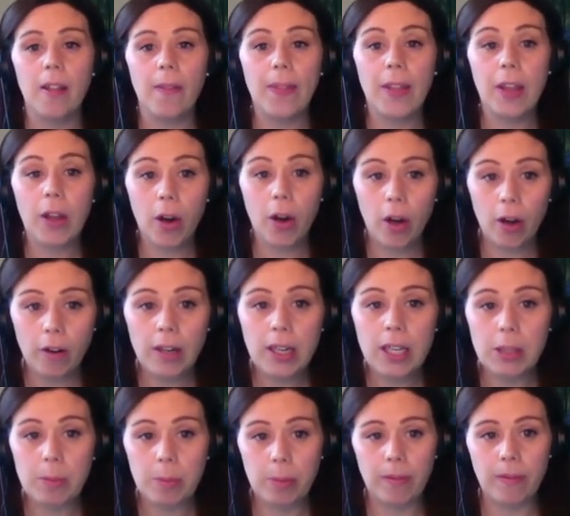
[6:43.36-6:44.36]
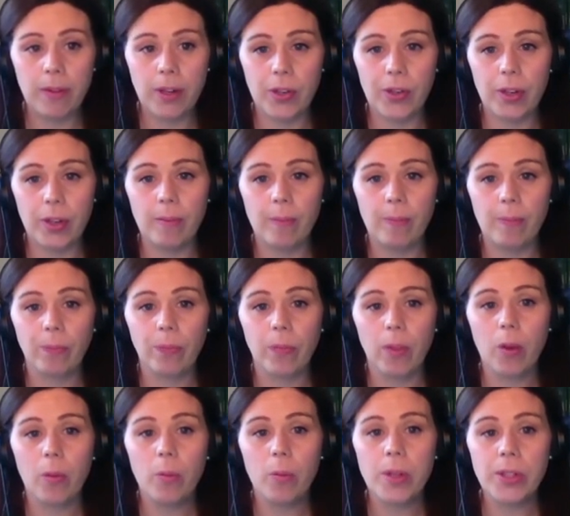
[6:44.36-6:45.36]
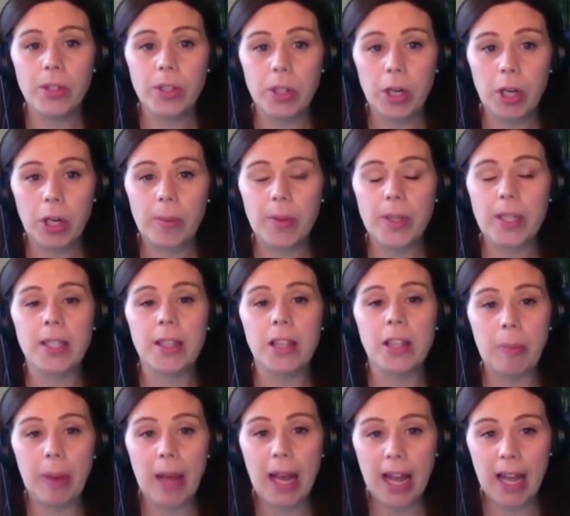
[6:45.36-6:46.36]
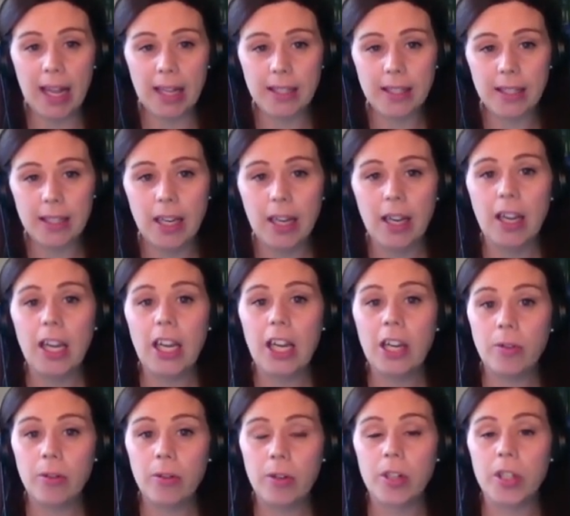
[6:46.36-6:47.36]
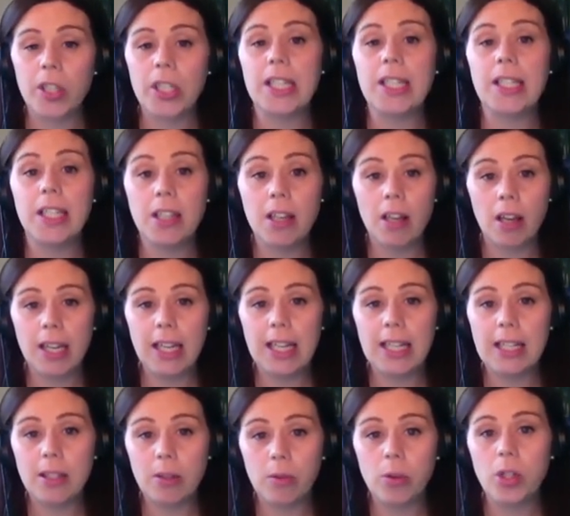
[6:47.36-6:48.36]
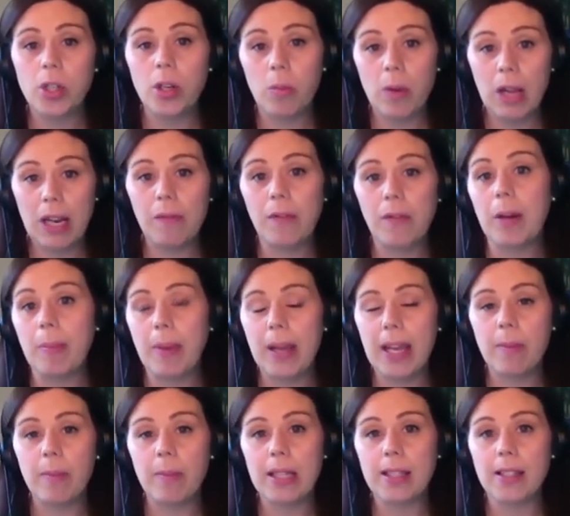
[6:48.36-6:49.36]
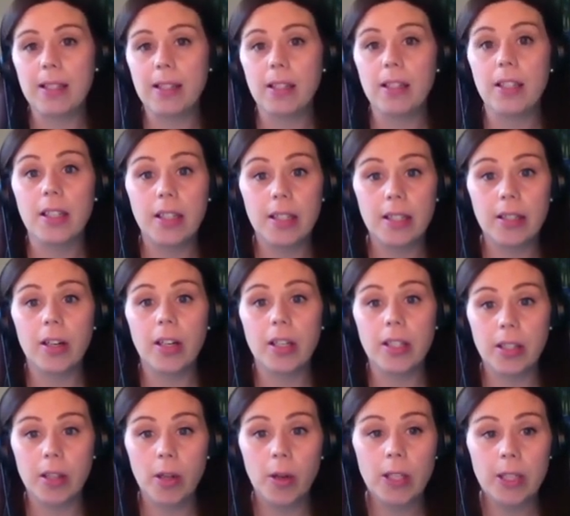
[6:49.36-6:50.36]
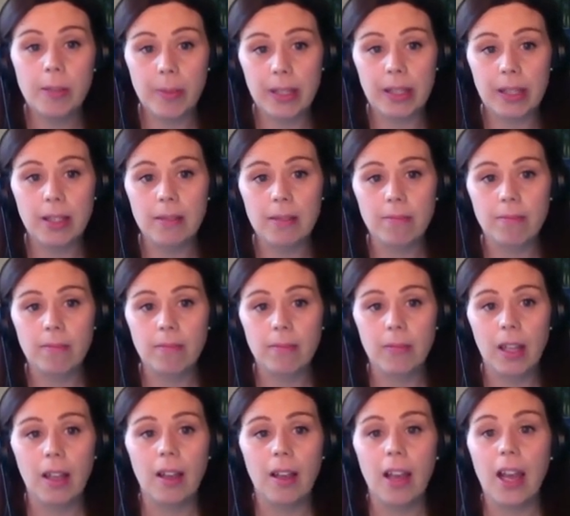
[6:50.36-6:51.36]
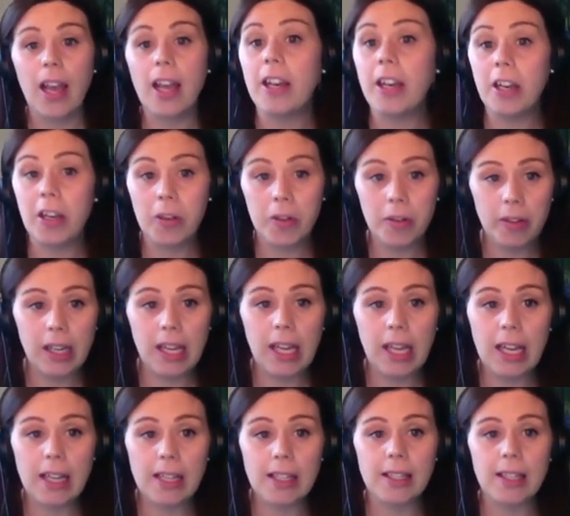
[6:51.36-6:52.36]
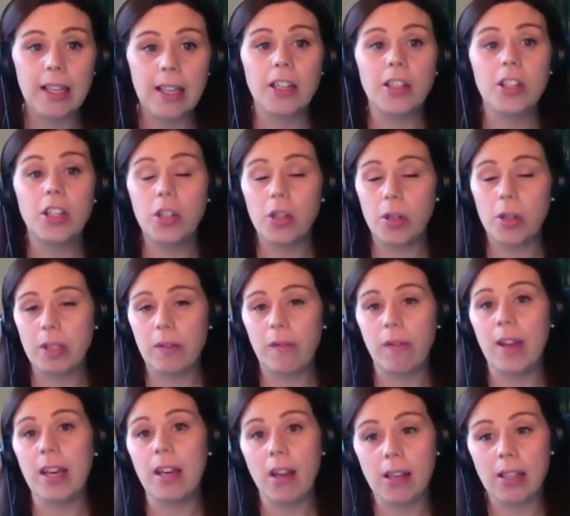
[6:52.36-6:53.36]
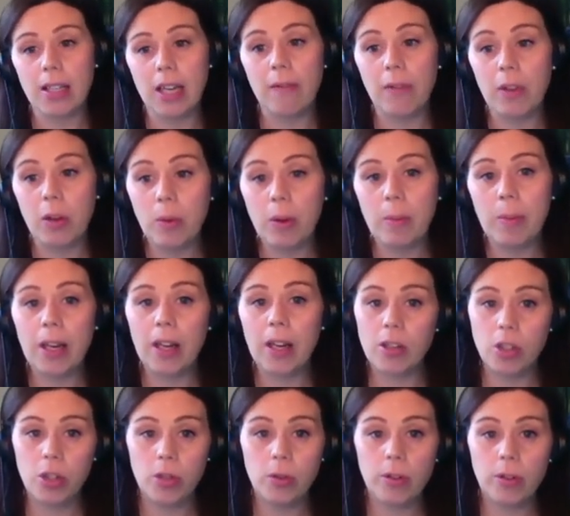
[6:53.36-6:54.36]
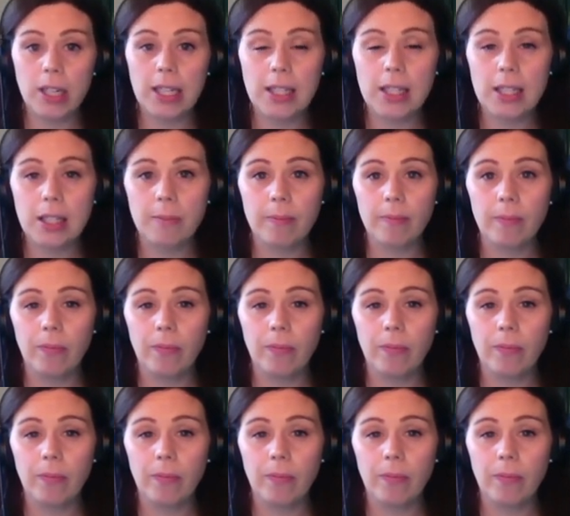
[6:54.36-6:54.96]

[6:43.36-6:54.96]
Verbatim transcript: the current provision was interpreted in the past in order to deny social welfare payments to deserted husbands, and in another case, to justify not having women on juries.